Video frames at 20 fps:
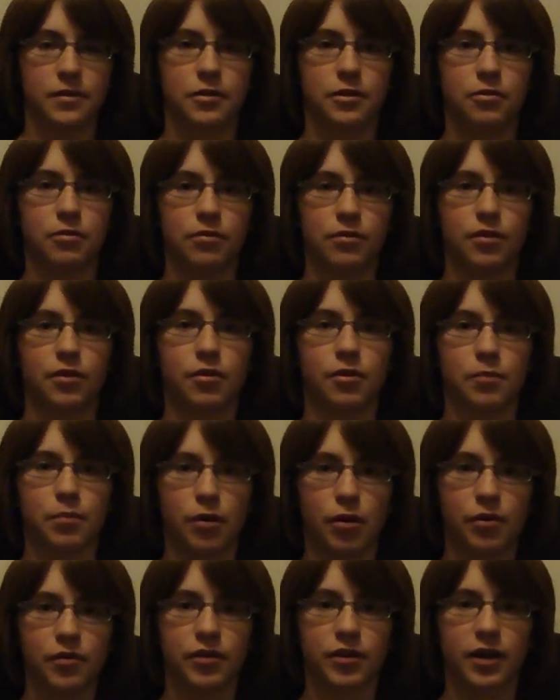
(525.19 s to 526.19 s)
You, there are
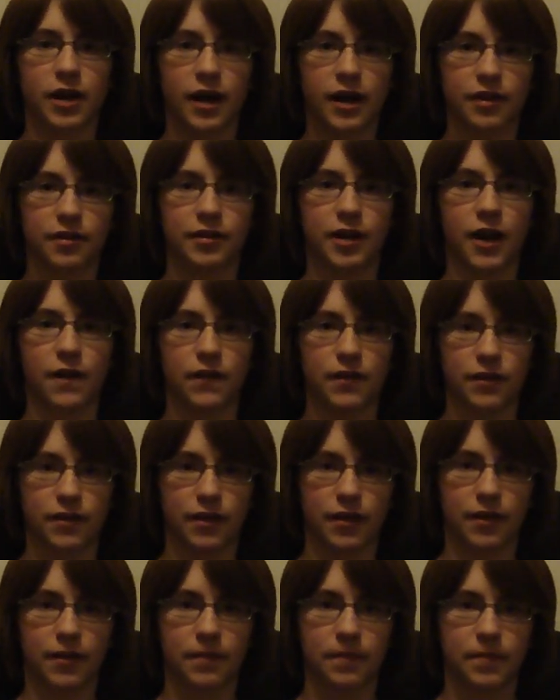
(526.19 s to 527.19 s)
pros and cons to
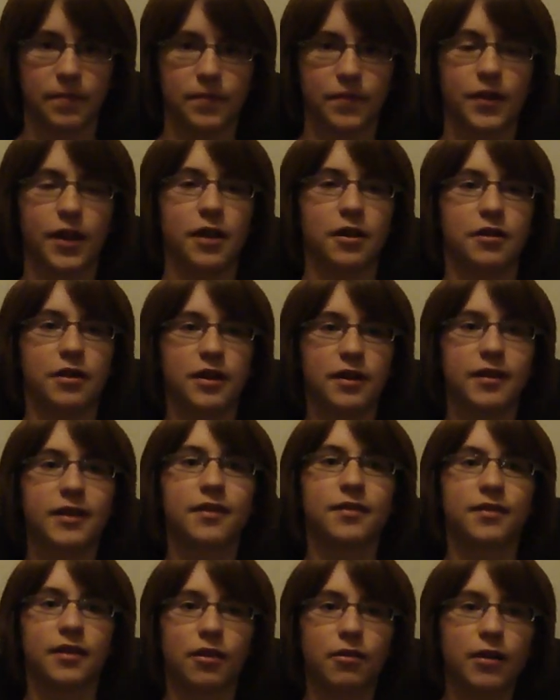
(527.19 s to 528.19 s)
everything. And you need to
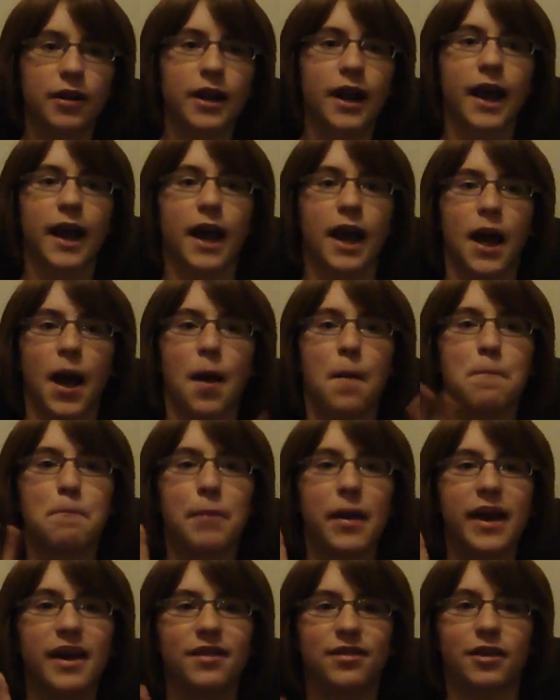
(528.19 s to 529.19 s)
consider it
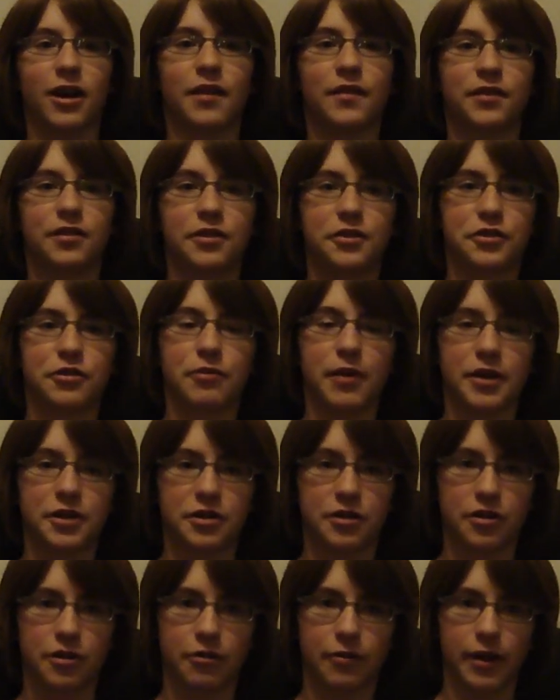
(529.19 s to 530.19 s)
based on the
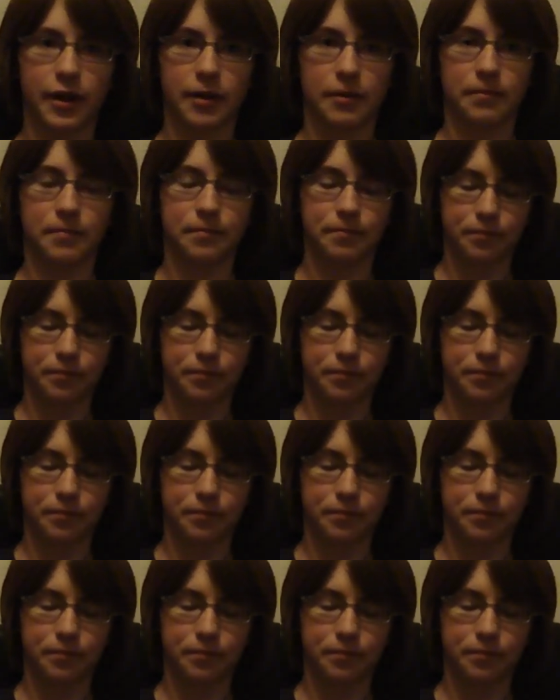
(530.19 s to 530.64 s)
situation you're in.